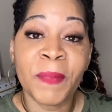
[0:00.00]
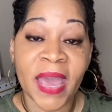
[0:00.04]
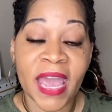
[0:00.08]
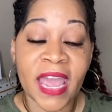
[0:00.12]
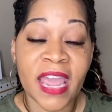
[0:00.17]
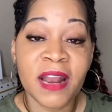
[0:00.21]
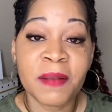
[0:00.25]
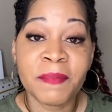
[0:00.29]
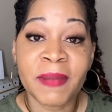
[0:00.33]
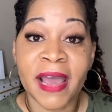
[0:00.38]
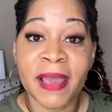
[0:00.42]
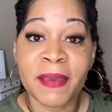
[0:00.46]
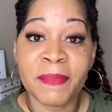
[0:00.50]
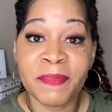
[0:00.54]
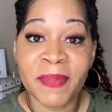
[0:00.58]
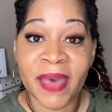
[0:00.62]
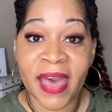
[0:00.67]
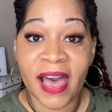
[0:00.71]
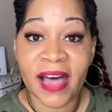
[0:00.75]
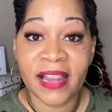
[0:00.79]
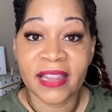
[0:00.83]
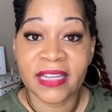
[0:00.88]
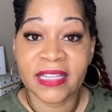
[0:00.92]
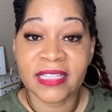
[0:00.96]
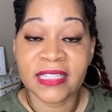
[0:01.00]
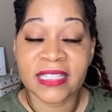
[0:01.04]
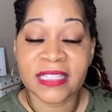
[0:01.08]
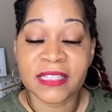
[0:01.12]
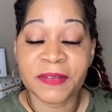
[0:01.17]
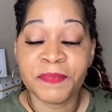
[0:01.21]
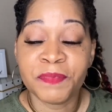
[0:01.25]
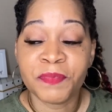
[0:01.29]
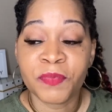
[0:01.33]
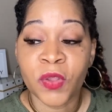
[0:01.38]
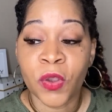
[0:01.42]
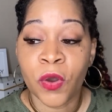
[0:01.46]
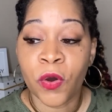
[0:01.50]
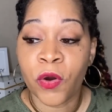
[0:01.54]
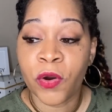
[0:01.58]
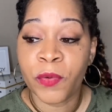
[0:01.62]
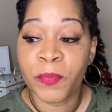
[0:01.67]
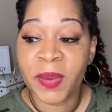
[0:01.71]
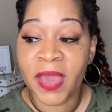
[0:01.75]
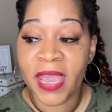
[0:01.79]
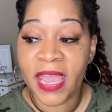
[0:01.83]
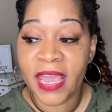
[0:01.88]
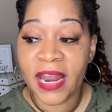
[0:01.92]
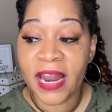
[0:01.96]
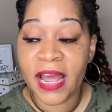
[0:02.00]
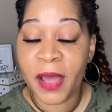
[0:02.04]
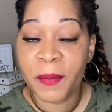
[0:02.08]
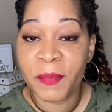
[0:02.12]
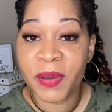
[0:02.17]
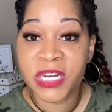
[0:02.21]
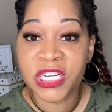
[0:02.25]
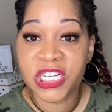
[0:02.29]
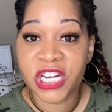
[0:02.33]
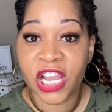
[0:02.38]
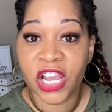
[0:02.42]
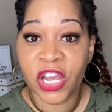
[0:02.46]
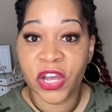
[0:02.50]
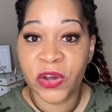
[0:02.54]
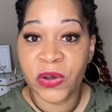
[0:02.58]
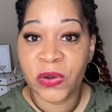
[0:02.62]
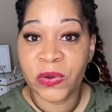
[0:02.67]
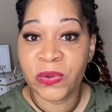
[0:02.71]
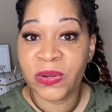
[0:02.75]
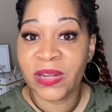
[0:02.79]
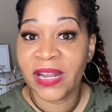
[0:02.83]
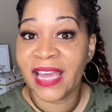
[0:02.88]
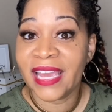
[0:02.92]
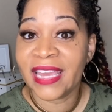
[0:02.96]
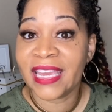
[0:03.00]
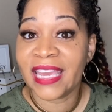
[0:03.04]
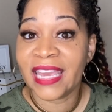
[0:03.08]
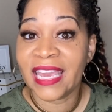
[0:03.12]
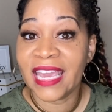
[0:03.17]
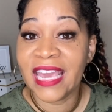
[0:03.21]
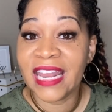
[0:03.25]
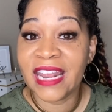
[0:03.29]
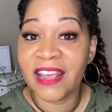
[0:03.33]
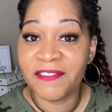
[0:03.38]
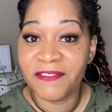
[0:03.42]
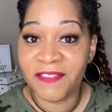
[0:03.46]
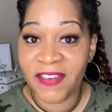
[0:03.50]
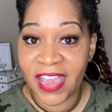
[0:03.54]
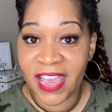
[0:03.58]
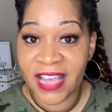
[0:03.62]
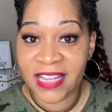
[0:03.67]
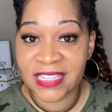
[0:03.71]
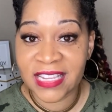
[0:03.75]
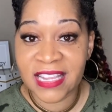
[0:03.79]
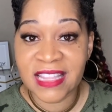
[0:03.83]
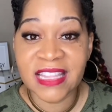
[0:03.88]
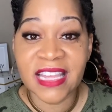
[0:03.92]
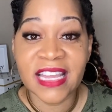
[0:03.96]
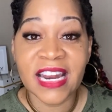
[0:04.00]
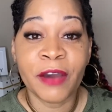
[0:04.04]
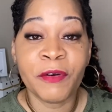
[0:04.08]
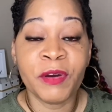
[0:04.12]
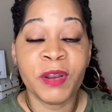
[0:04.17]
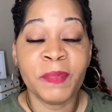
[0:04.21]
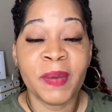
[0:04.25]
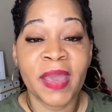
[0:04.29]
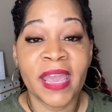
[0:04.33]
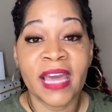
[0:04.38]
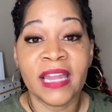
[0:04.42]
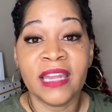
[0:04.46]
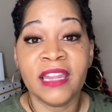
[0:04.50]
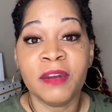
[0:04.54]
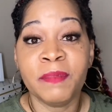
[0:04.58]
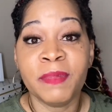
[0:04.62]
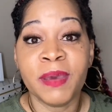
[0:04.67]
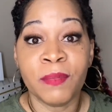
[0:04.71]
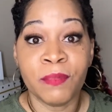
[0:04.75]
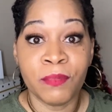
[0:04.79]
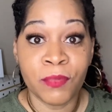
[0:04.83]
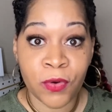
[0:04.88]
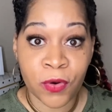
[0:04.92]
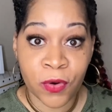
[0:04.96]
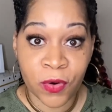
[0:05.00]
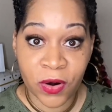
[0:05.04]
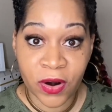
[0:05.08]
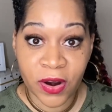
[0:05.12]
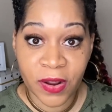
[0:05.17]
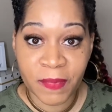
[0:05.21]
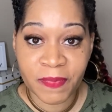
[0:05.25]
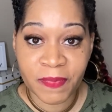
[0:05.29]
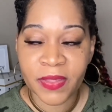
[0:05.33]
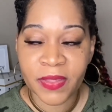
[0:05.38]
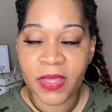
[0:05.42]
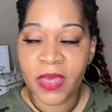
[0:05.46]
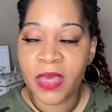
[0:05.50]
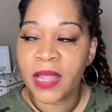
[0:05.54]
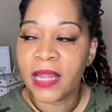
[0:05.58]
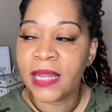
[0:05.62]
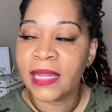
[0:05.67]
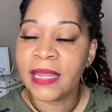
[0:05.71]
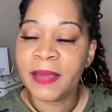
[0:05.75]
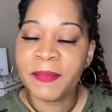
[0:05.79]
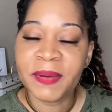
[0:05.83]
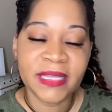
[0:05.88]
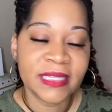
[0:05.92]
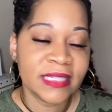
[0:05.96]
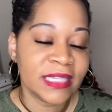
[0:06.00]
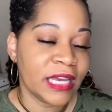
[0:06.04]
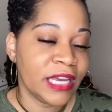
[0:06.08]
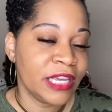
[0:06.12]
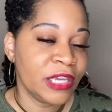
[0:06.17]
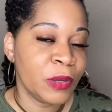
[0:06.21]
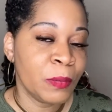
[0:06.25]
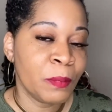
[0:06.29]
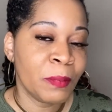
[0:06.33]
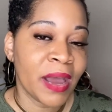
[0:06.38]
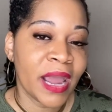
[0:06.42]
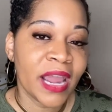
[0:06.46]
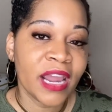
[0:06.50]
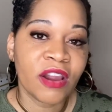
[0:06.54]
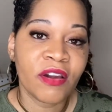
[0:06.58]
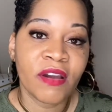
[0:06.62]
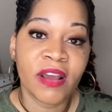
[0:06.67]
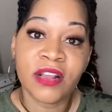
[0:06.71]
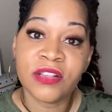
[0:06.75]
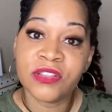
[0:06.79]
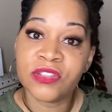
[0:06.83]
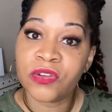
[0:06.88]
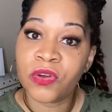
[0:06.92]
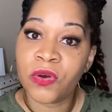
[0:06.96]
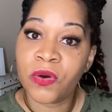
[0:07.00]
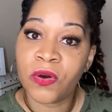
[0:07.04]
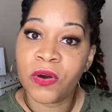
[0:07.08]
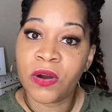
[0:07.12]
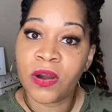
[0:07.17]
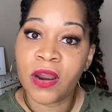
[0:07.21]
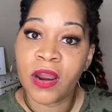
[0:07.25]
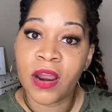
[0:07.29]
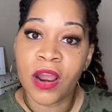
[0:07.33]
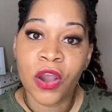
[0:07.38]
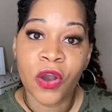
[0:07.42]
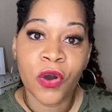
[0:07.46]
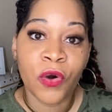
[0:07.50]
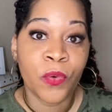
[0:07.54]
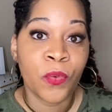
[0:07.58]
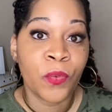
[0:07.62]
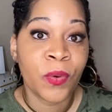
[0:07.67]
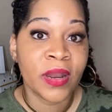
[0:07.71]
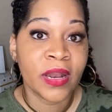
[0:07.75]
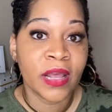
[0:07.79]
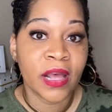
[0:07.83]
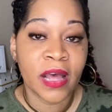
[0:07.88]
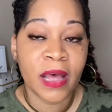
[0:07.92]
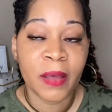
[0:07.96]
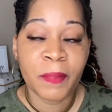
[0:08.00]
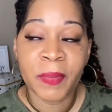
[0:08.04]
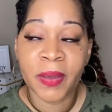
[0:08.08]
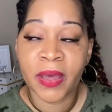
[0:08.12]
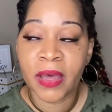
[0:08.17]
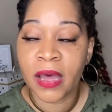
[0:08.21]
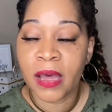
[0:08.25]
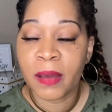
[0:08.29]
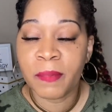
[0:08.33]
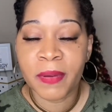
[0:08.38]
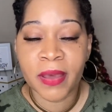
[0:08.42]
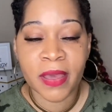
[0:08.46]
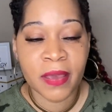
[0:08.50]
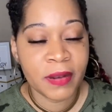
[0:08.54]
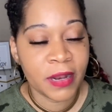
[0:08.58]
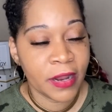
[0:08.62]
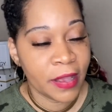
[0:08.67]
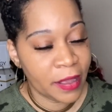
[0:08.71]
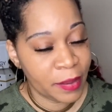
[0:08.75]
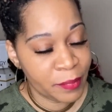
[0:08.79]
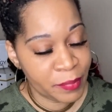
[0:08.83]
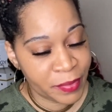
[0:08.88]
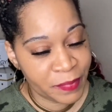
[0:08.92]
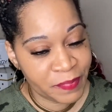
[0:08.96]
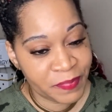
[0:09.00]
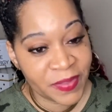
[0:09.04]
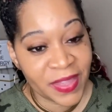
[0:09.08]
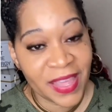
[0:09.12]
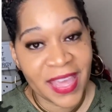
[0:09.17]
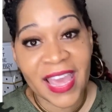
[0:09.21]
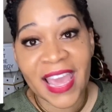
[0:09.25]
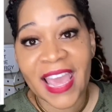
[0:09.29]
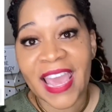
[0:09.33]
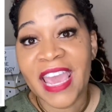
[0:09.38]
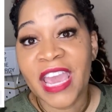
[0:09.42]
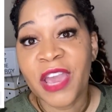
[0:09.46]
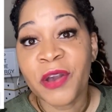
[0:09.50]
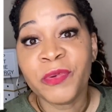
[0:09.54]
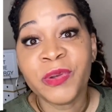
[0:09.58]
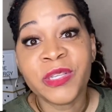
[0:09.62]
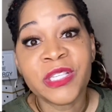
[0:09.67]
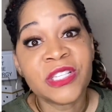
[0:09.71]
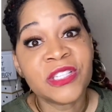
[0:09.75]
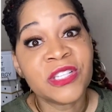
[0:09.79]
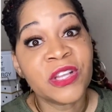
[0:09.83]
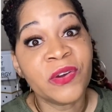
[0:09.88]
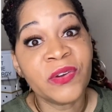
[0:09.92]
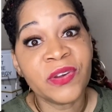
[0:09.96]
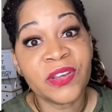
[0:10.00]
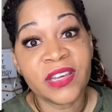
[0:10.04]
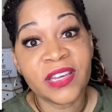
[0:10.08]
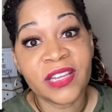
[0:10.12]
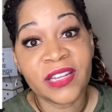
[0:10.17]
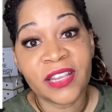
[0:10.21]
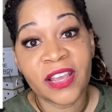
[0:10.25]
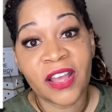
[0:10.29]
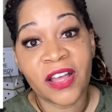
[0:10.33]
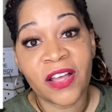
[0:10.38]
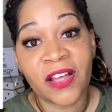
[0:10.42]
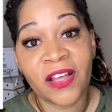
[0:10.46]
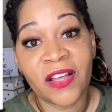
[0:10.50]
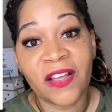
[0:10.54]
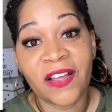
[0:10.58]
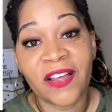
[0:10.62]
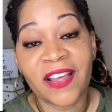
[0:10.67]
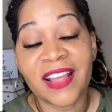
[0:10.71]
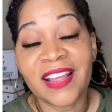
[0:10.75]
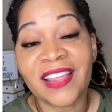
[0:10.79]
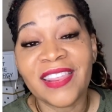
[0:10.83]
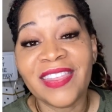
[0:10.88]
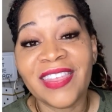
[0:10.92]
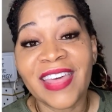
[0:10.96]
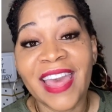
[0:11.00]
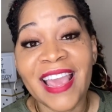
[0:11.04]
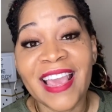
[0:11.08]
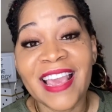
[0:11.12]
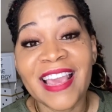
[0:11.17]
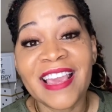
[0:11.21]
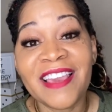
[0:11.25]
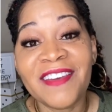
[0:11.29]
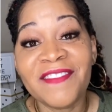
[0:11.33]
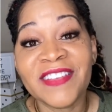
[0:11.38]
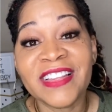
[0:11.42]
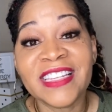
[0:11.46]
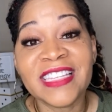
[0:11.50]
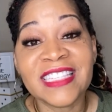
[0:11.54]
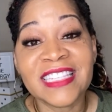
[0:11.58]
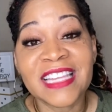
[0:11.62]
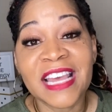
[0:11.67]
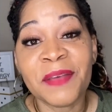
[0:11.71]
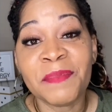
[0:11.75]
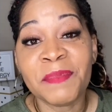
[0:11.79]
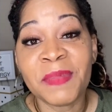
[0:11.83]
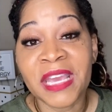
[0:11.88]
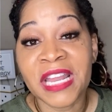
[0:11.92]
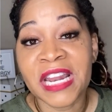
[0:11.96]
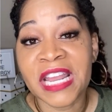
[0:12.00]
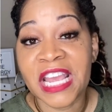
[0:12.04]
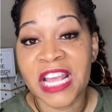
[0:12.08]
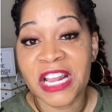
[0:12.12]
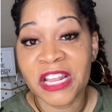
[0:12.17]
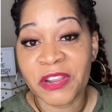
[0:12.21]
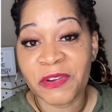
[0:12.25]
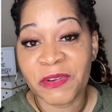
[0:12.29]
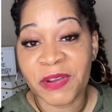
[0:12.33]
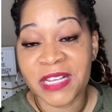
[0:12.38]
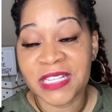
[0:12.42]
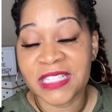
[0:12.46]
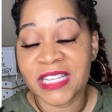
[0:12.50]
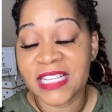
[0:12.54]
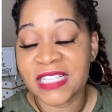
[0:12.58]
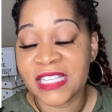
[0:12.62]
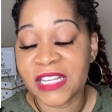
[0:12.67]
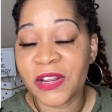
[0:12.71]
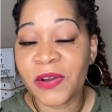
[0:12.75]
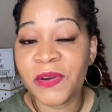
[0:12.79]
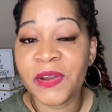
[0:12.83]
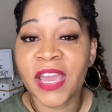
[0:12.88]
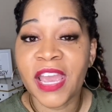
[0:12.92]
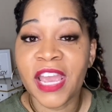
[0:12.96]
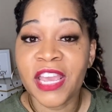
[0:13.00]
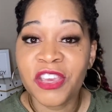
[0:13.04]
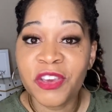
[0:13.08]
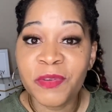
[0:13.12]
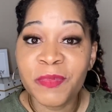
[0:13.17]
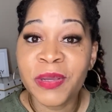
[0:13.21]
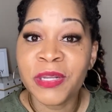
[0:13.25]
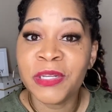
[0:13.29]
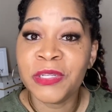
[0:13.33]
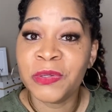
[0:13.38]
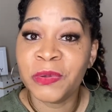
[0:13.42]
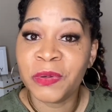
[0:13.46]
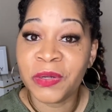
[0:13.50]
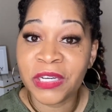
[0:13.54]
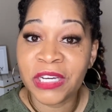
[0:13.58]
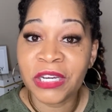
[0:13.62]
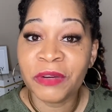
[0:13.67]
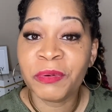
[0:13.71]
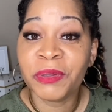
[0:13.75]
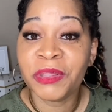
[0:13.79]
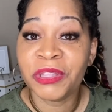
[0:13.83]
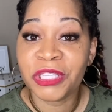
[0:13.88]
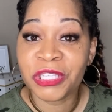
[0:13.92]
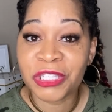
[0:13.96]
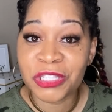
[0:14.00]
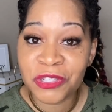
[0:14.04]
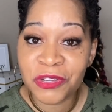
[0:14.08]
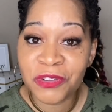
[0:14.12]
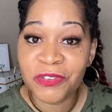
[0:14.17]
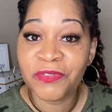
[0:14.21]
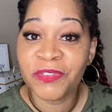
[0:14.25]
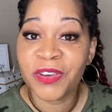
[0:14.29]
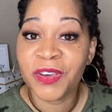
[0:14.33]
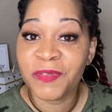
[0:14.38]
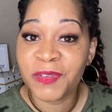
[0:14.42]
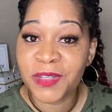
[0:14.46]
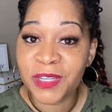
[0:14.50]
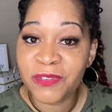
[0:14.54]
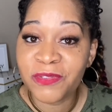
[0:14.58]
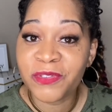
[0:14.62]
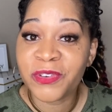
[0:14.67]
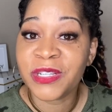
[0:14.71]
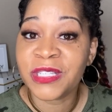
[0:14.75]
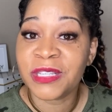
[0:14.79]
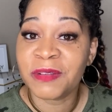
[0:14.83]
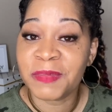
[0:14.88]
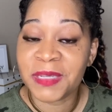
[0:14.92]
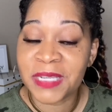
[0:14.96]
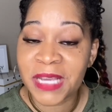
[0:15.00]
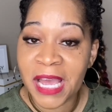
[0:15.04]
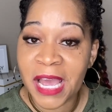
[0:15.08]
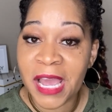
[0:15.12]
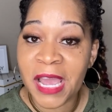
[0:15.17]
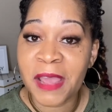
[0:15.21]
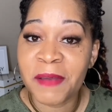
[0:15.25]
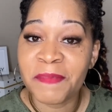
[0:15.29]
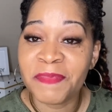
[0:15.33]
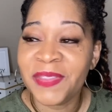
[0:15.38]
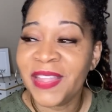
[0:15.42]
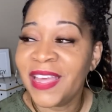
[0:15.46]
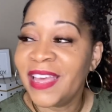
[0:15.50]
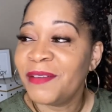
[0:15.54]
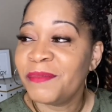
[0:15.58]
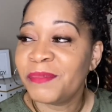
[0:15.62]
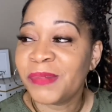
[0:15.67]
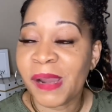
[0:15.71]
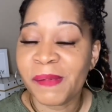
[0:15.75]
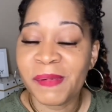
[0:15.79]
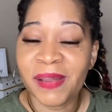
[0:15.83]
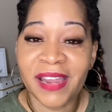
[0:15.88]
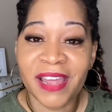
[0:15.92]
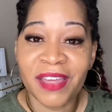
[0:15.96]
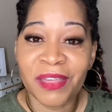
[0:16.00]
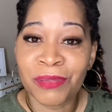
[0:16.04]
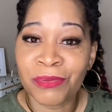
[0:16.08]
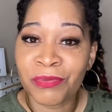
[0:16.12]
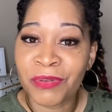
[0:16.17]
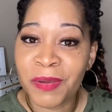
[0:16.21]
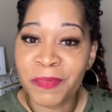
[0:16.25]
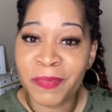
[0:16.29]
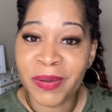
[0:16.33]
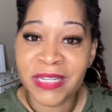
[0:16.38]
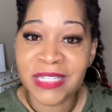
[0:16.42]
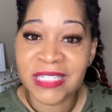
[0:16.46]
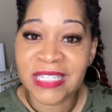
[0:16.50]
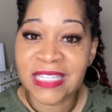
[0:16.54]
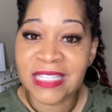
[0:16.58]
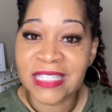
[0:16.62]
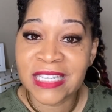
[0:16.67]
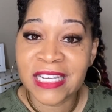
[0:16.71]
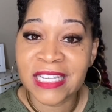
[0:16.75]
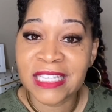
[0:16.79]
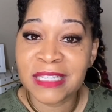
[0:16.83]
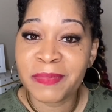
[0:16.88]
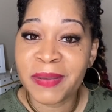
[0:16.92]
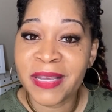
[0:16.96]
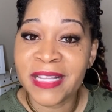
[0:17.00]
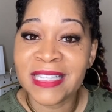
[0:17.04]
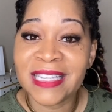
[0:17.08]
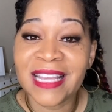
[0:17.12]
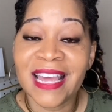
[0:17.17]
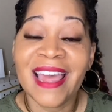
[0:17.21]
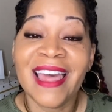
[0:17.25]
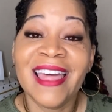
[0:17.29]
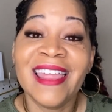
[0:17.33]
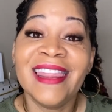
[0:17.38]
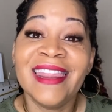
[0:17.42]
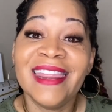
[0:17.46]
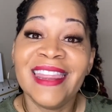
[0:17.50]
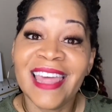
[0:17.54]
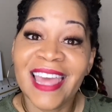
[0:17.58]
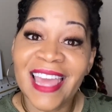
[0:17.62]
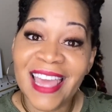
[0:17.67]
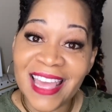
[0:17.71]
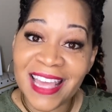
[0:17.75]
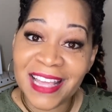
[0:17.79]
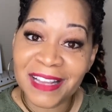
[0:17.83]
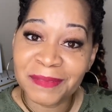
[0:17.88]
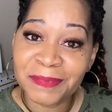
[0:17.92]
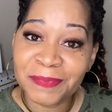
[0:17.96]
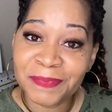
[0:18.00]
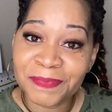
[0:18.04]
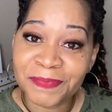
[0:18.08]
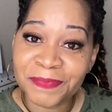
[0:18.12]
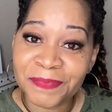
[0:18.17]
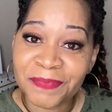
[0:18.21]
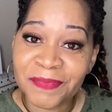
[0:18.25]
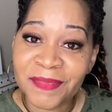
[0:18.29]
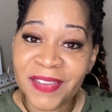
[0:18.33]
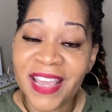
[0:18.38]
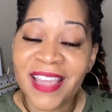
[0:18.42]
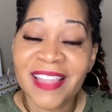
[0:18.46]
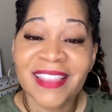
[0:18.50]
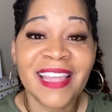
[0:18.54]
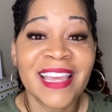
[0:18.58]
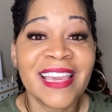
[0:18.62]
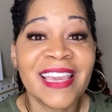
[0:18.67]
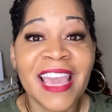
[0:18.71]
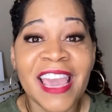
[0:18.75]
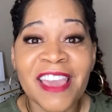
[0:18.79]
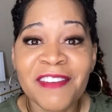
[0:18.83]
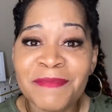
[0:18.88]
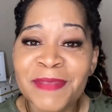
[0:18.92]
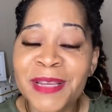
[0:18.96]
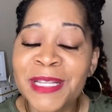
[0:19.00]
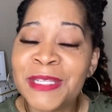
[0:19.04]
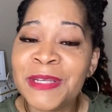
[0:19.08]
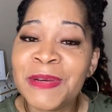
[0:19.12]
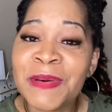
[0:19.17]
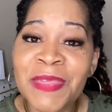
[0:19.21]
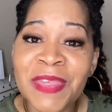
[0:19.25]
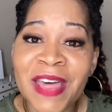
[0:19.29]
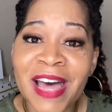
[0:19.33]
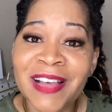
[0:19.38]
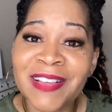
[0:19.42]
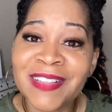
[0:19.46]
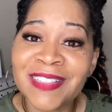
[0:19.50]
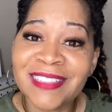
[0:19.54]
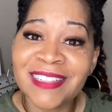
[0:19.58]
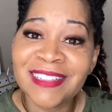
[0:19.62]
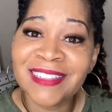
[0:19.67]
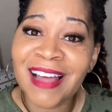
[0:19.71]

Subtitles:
my balance, or paid how much I owed like in advance, and then I would pay a little bit more. Let me tell you, my credit score went up, up, and up. It was so good, y'all. They even sent me an increase. They said, okay, you've been doing good with this $250 for some time, probably like 3 months to 6 months. Then they gave me $2,000.